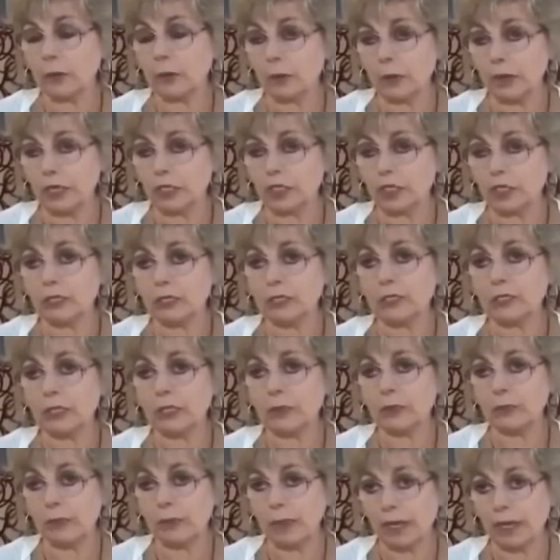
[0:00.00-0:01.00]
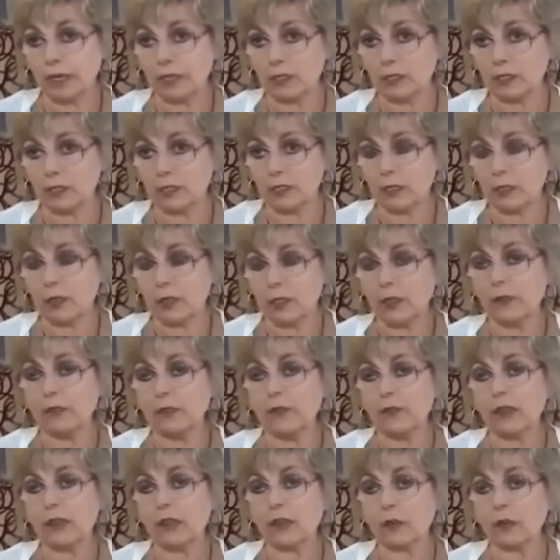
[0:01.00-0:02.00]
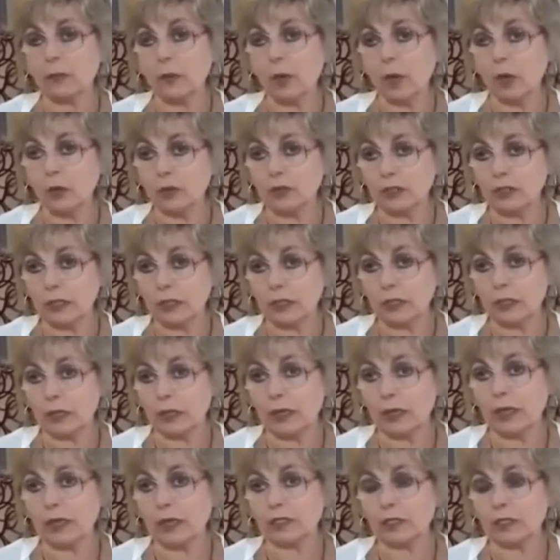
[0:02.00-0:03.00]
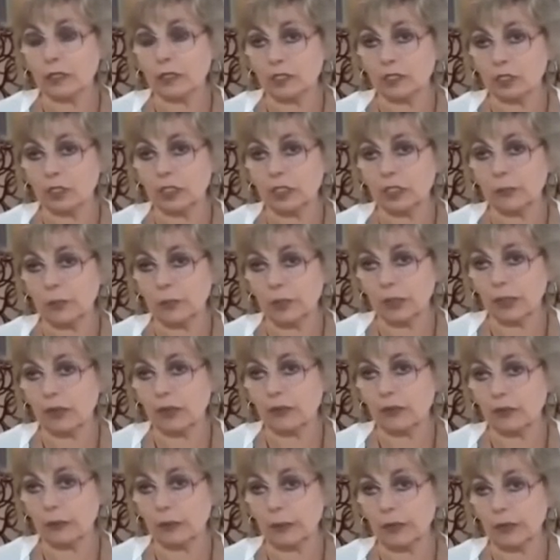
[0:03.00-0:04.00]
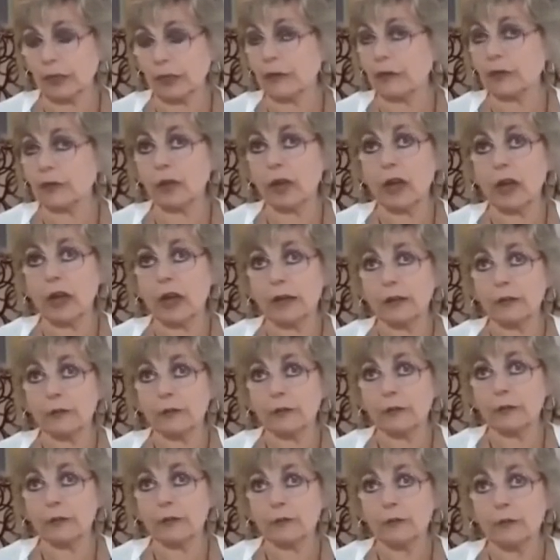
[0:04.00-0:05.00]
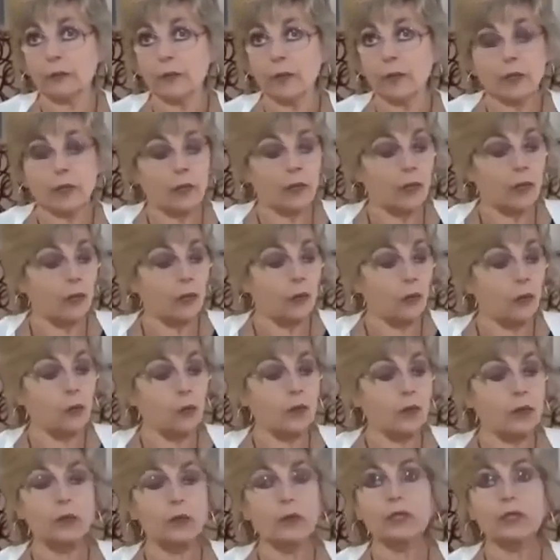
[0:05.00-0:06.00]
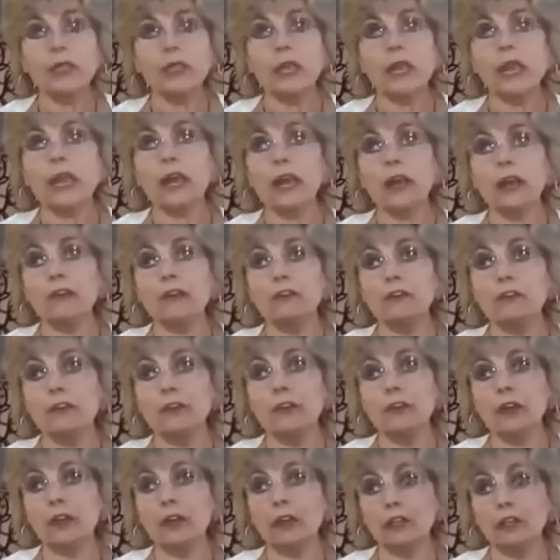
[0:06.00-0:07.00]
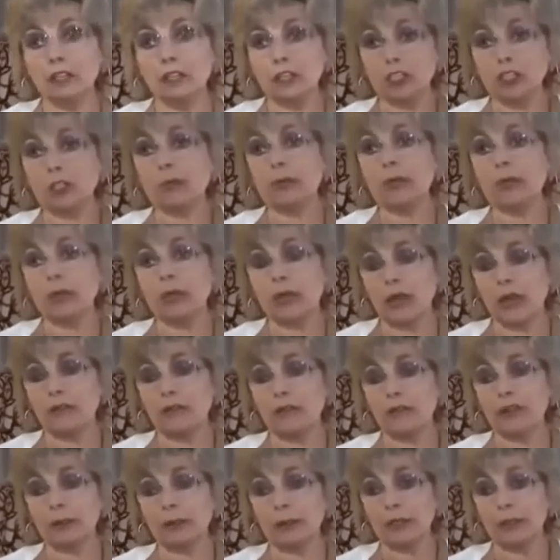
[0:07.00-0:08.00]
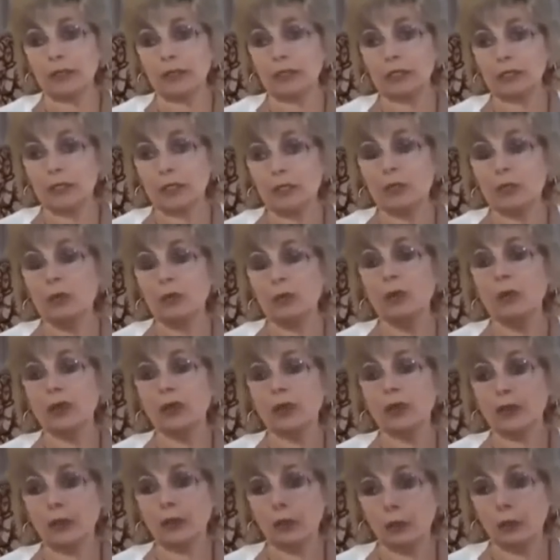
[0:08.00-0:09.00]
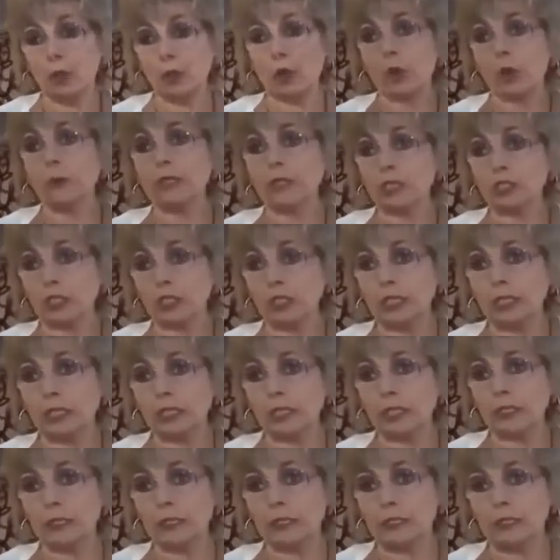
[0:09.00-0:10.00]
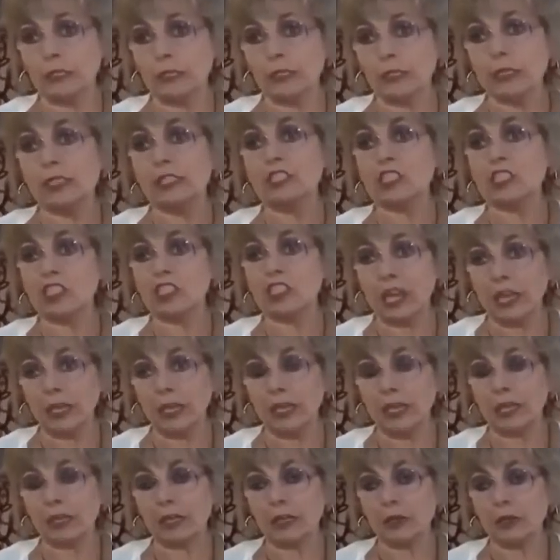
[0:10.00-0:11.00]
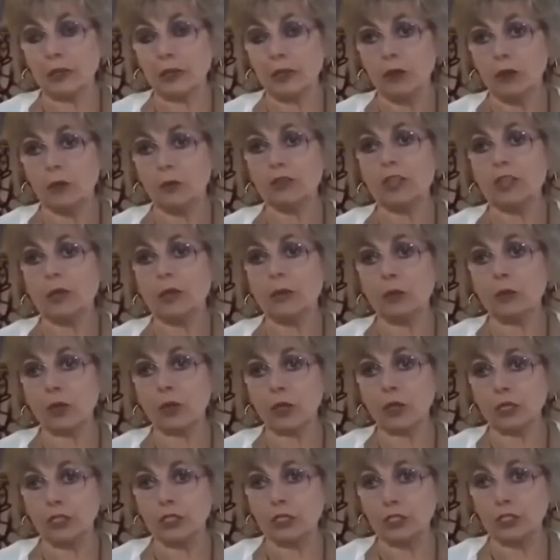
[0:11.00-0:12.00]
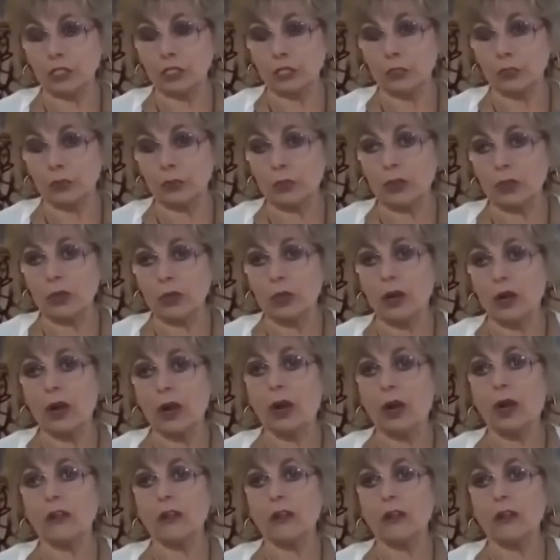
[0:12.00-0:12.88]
corporations and banks that are posing as a legitimate government, and they're not. We wouldn't have a legitimate government with the war machine stating what they were going to do